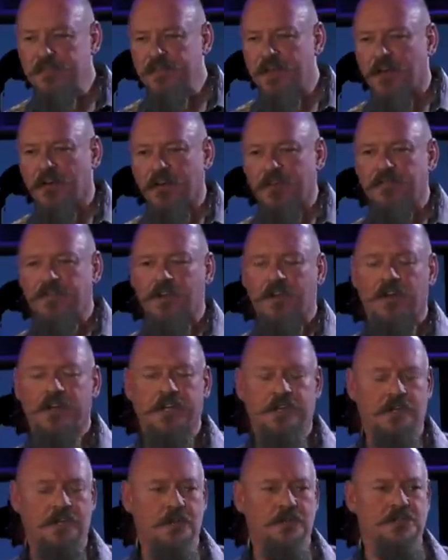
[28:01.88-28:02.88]
very, very
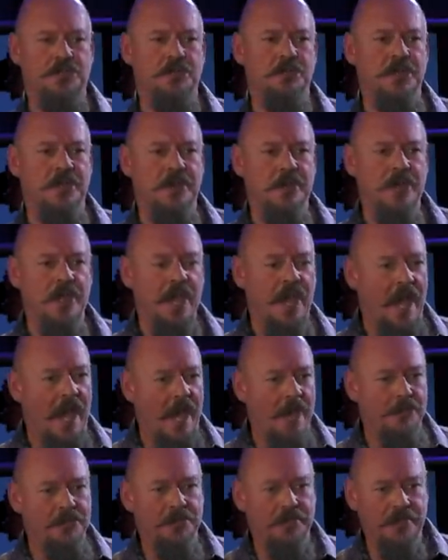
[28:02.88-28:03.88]
close to being
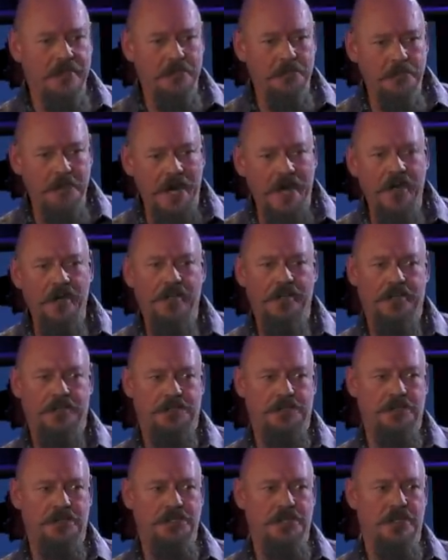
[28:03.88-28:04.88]
absolutely parallel
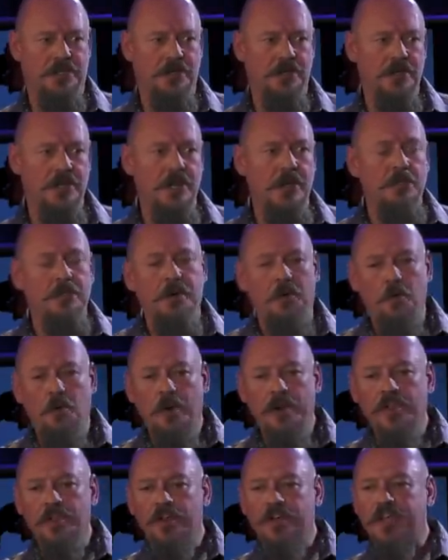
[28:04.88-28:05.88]
to each other. But
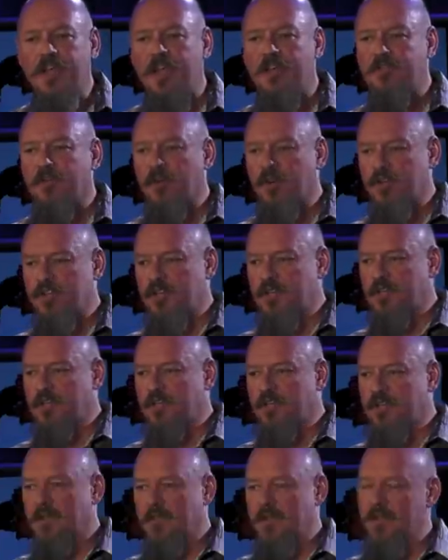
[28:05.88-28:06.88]
where they're divergent,
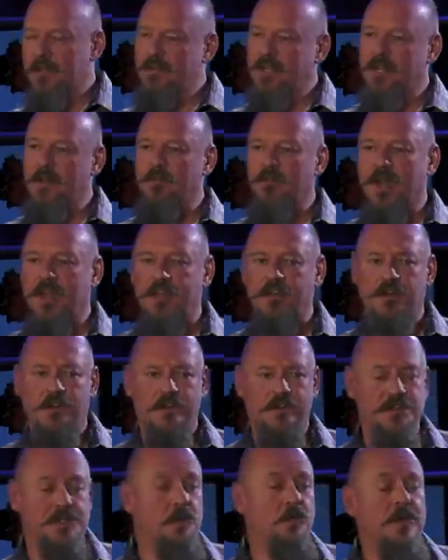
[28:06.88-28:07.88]
they become rather
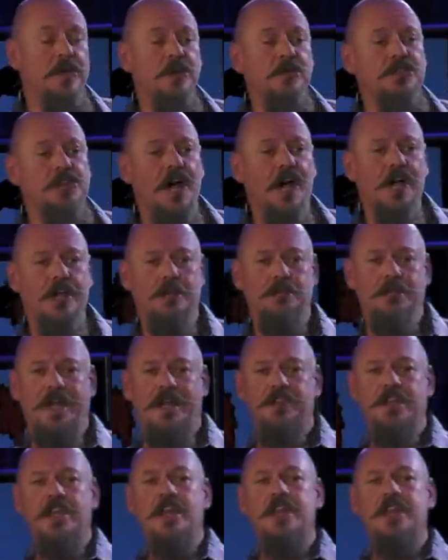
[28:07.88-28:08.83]
interesting. We don't talk about